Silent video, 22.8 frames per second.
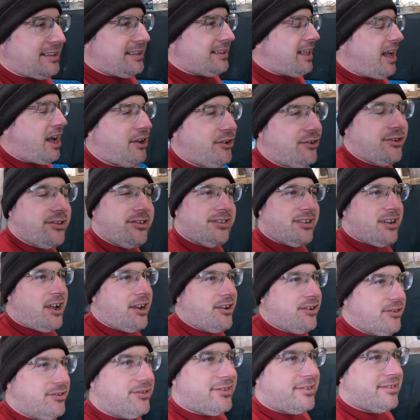hundreds and
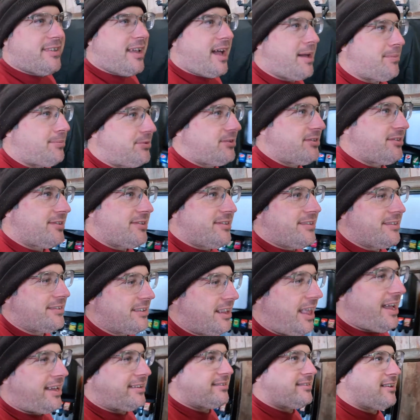hundreds of stops this
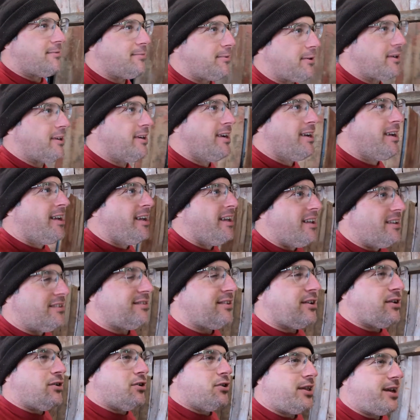last summer.
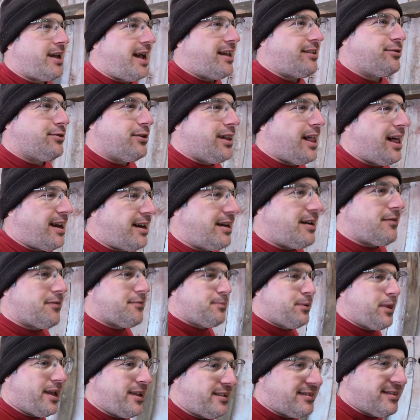So they got to a lot of different
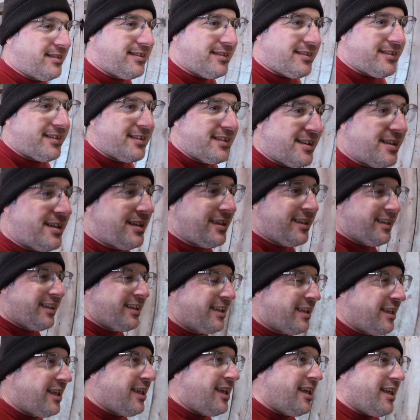places,
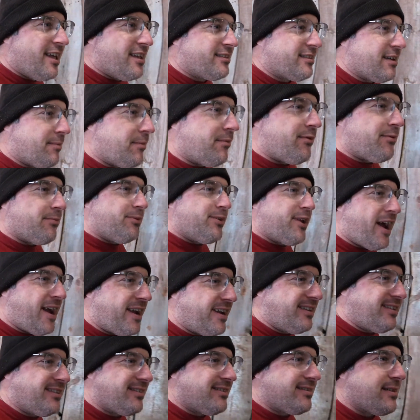some of them
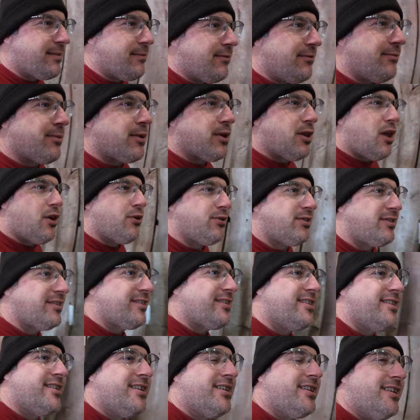tight, some of them close.
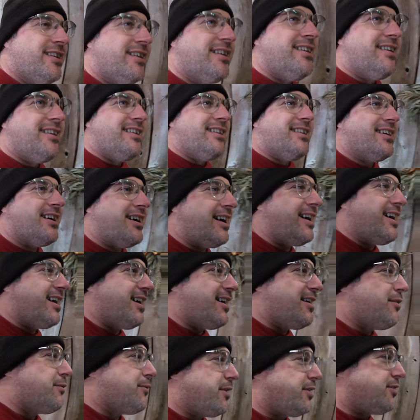
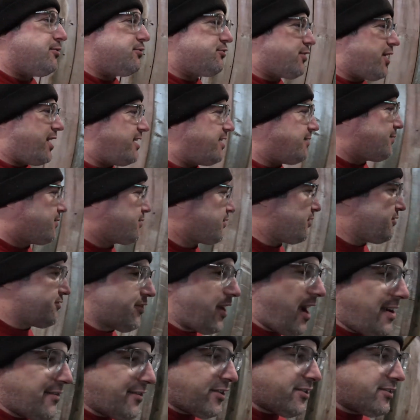Uh, we do training with our
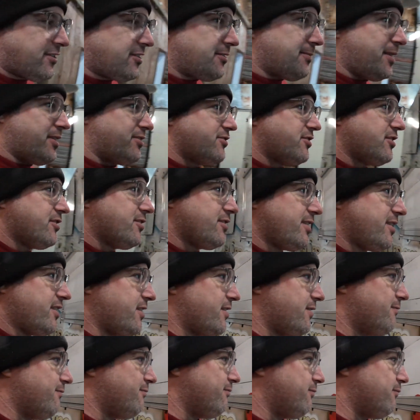drivers to make sure
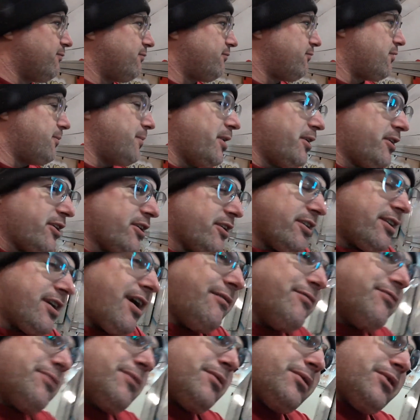they're familiar and
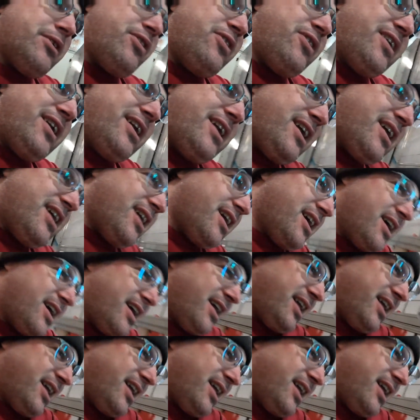comfortable with the uh,